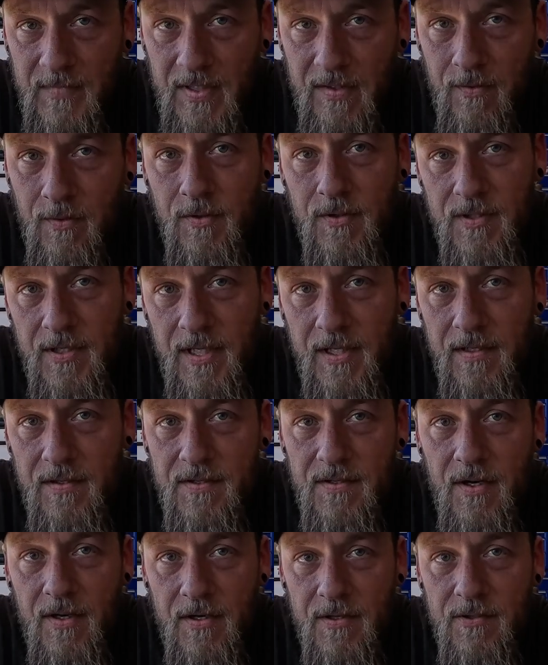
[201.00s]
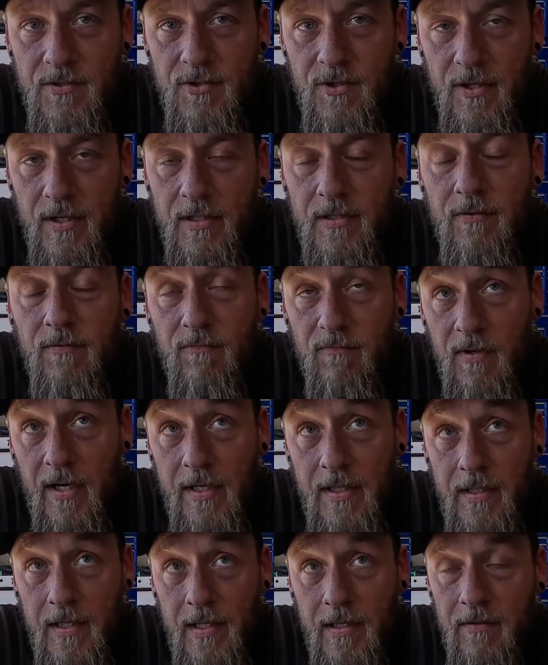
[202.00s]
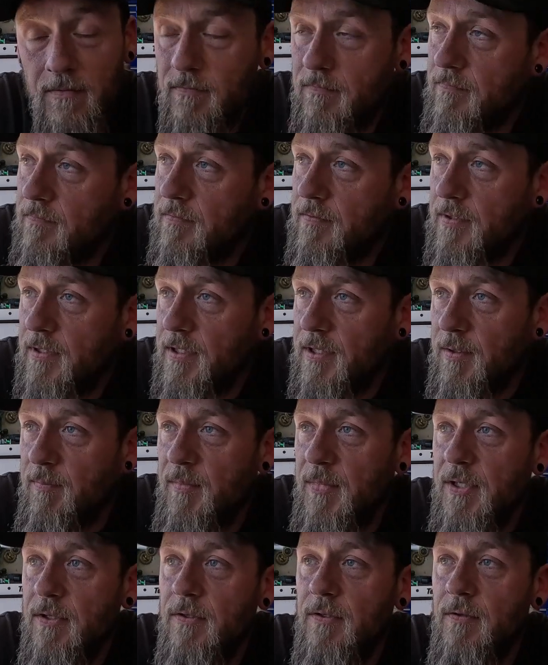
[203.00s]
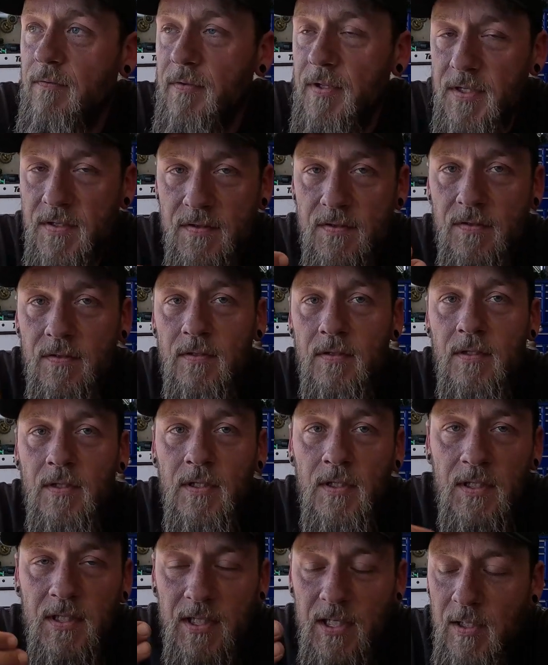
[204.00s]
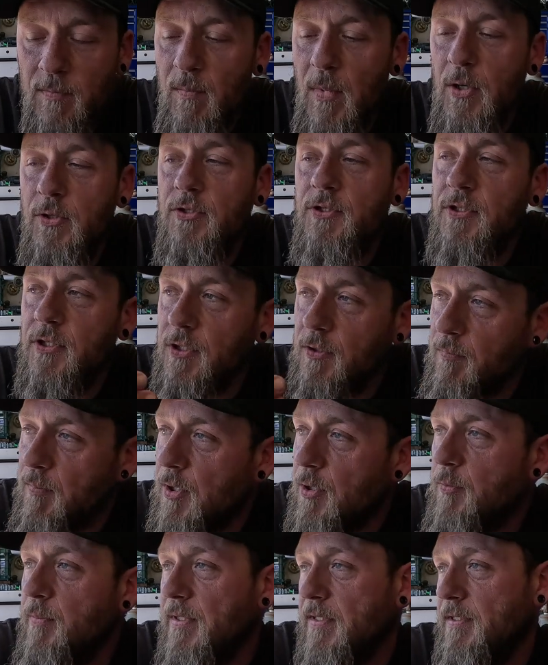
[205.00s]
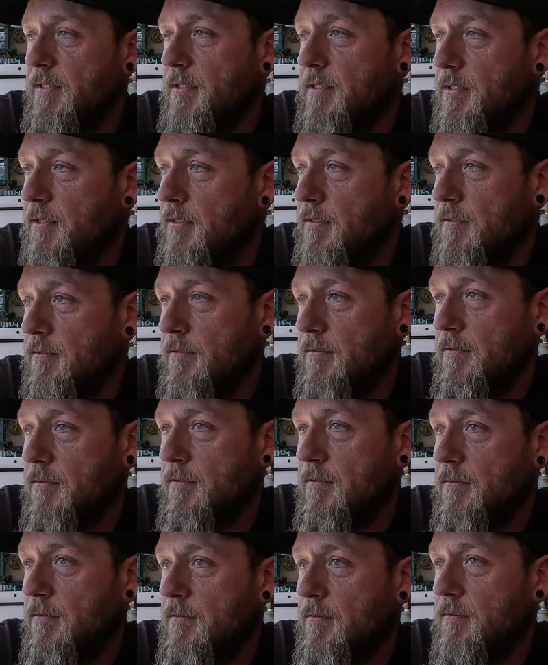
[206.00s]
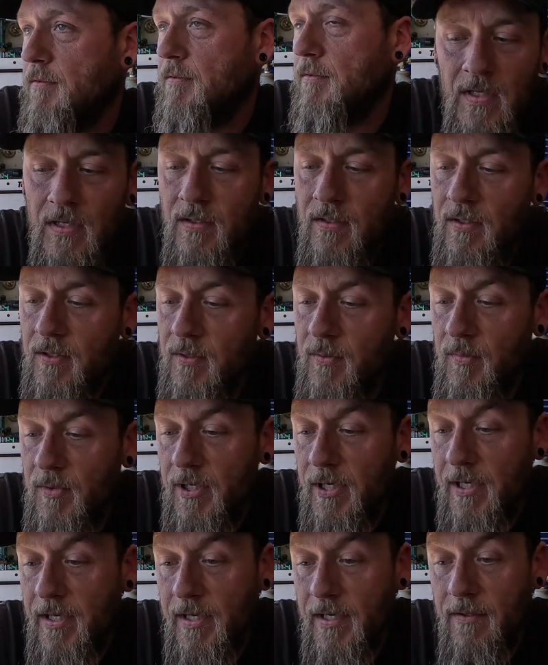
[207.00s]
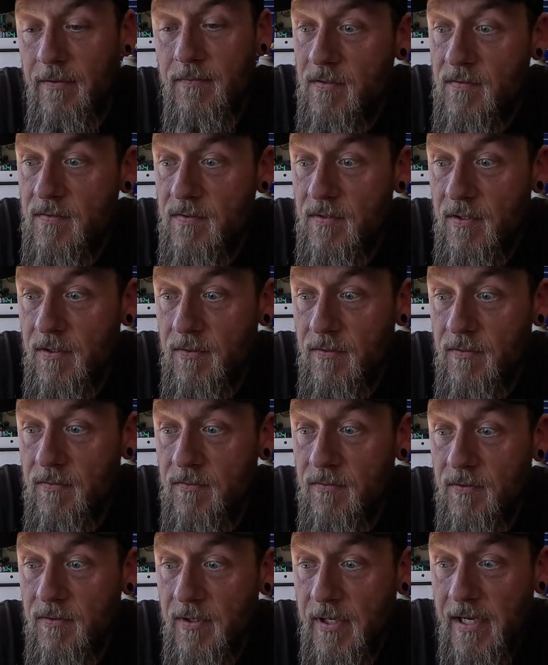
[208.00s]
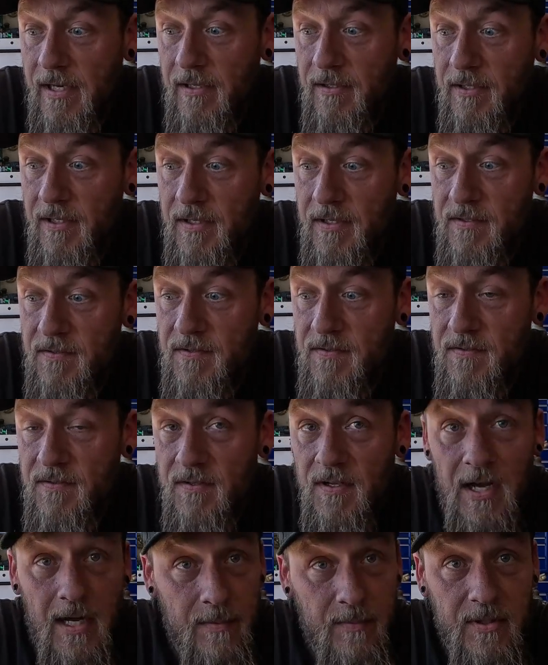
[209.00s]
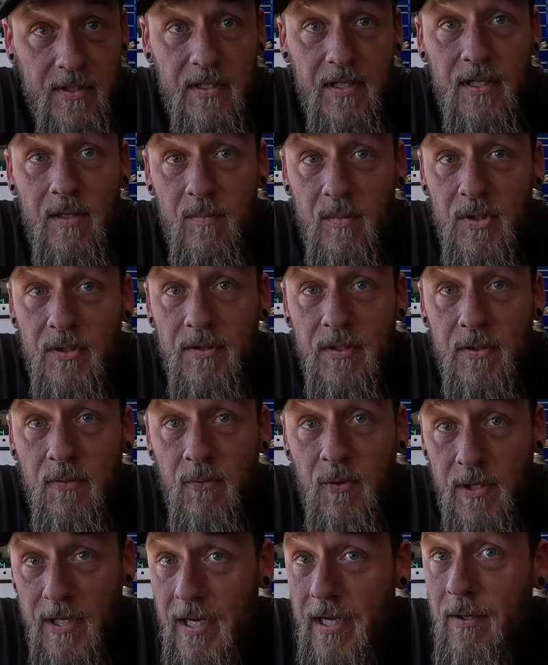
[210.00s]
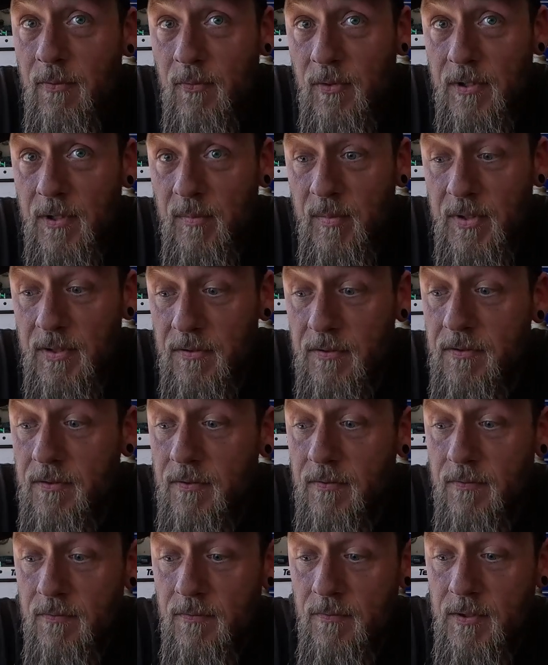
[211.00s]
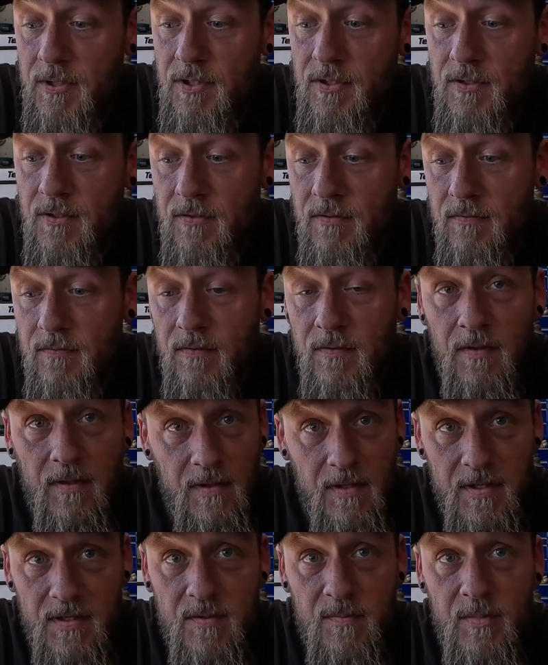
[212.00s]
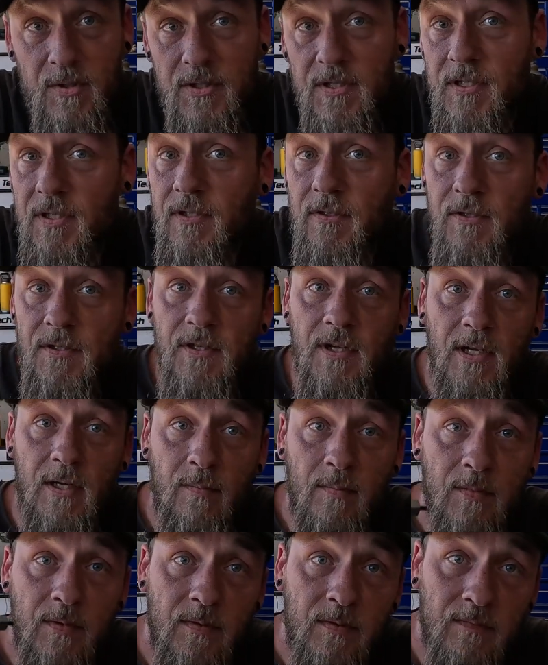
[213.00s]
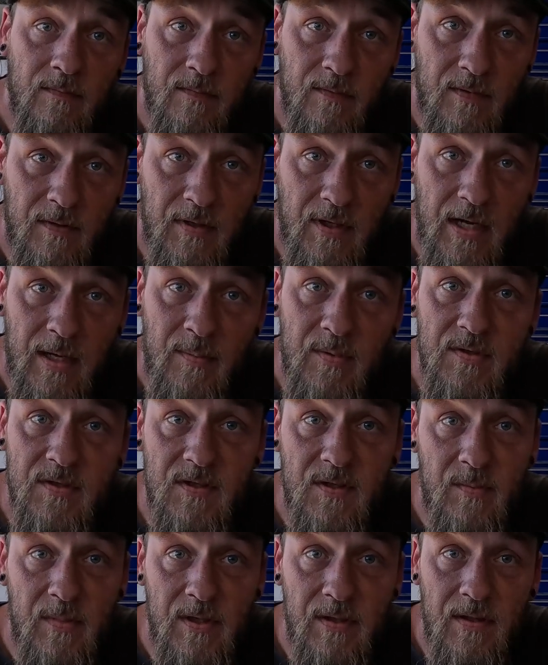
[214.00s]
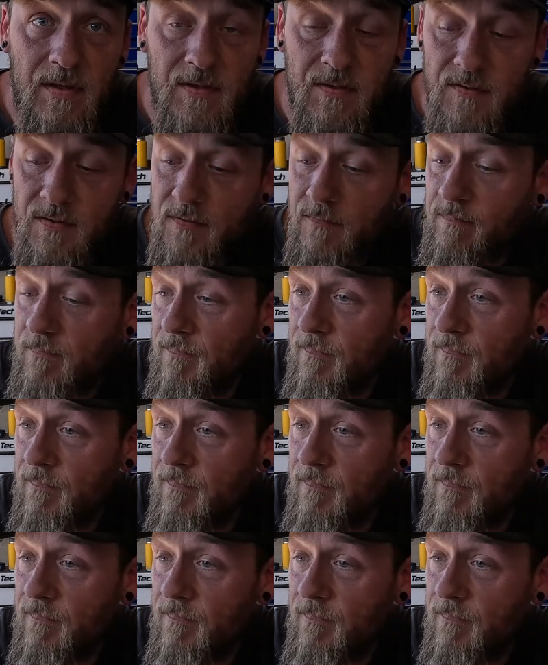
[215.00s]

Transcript: course, he had to start his truck right now in the middle of this emotional moment. But anyhow, so the reality is I'm going to keep building what I want to build, which this particular time happens to be this.